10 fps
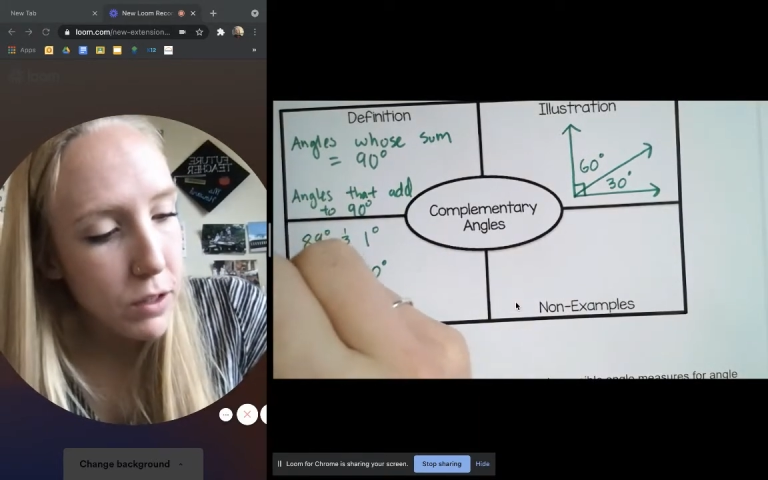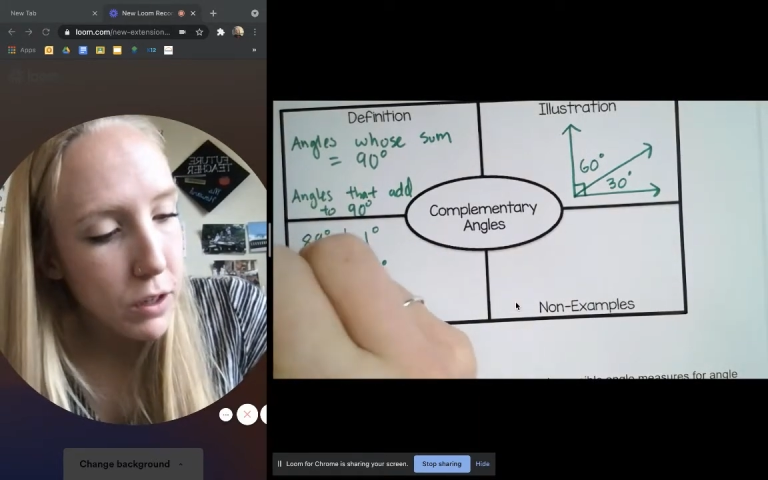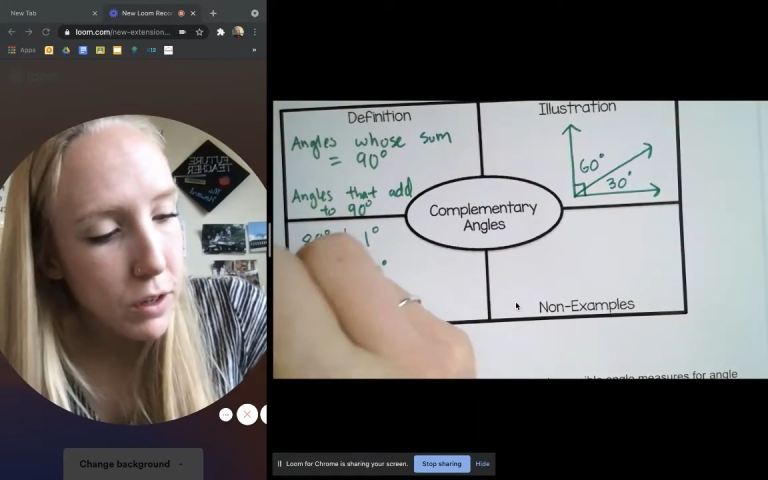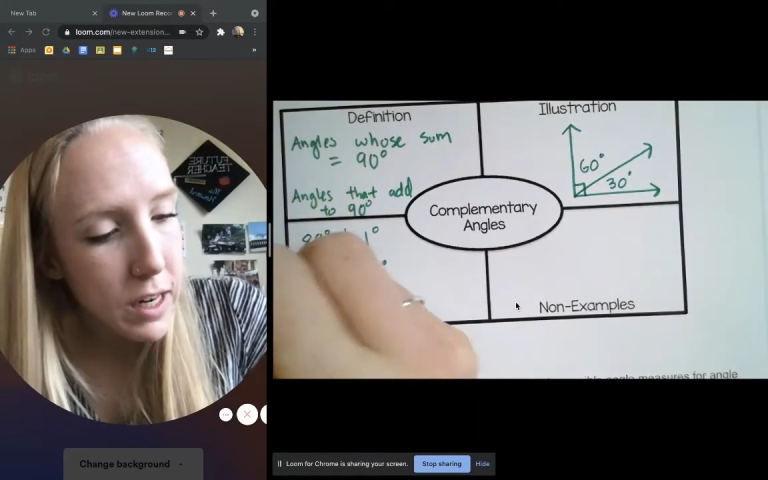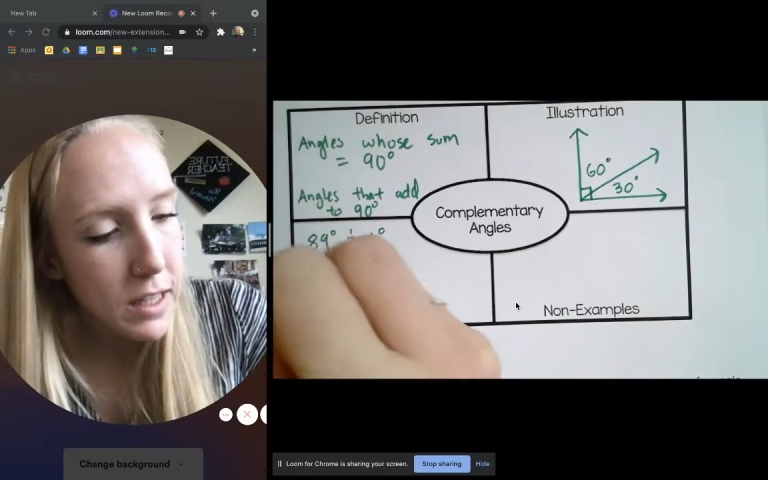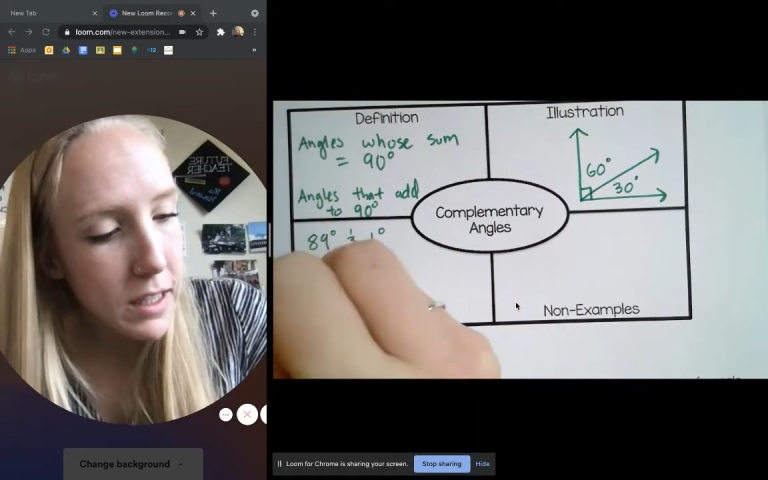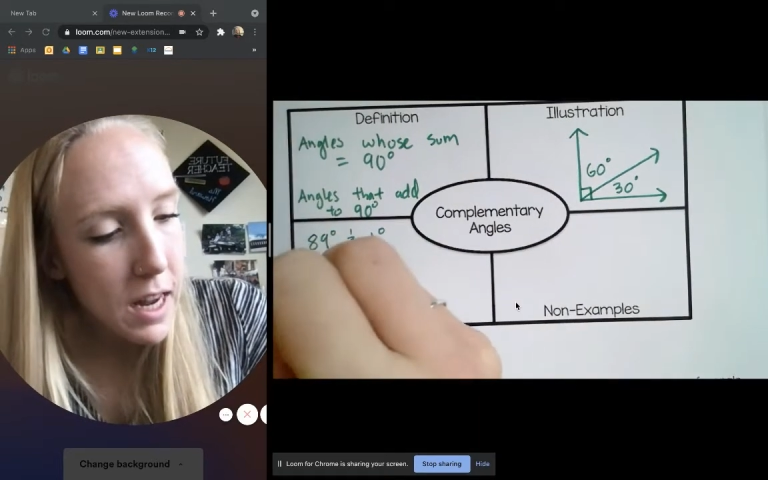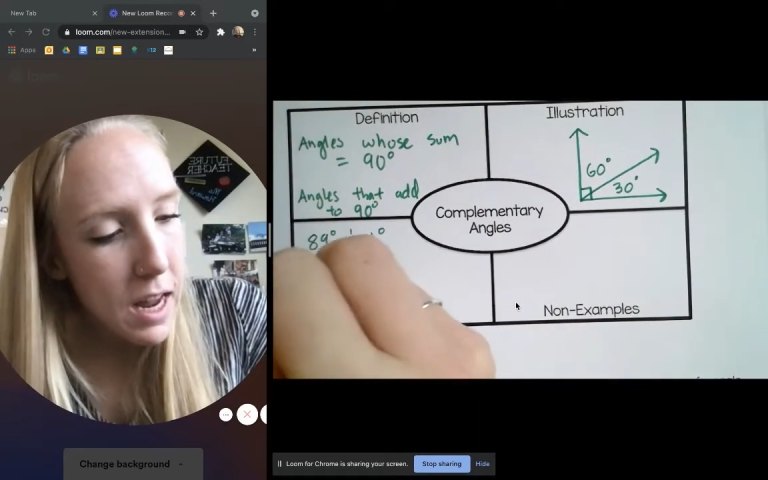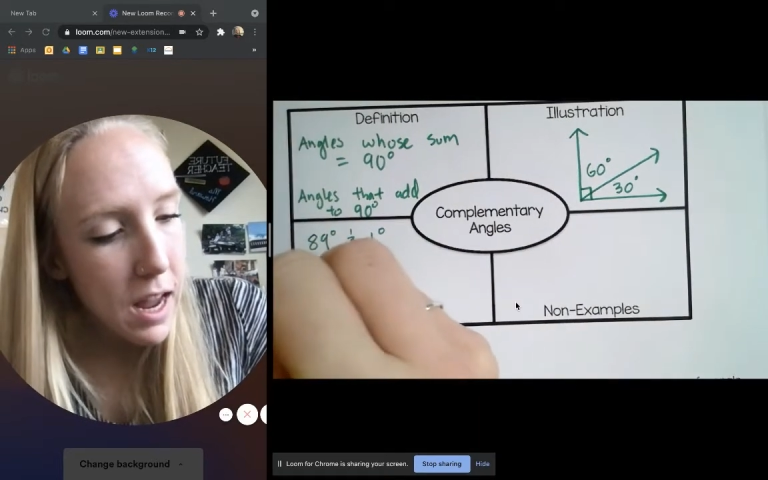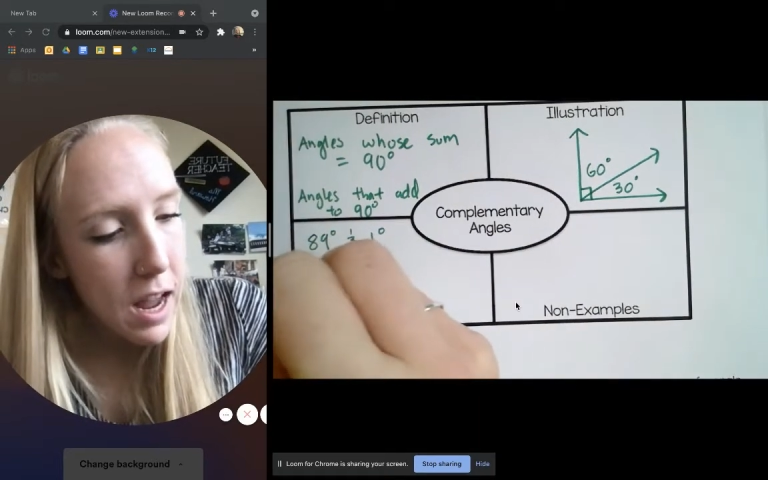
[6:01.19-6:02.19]
degrees
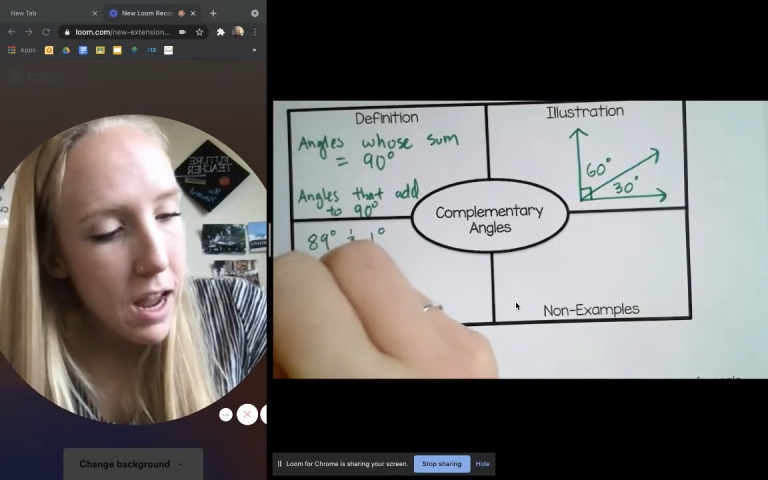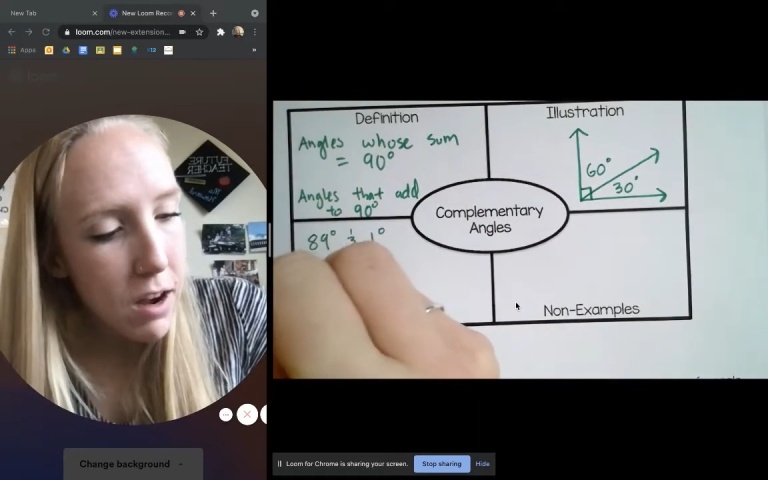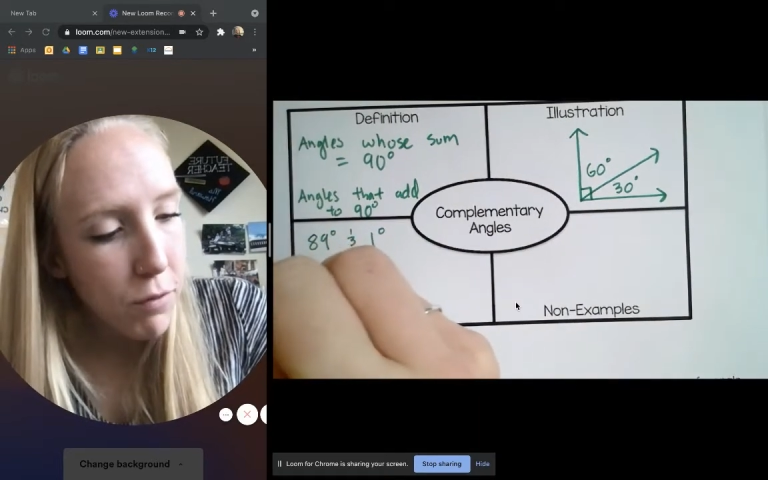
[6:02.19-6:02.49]
and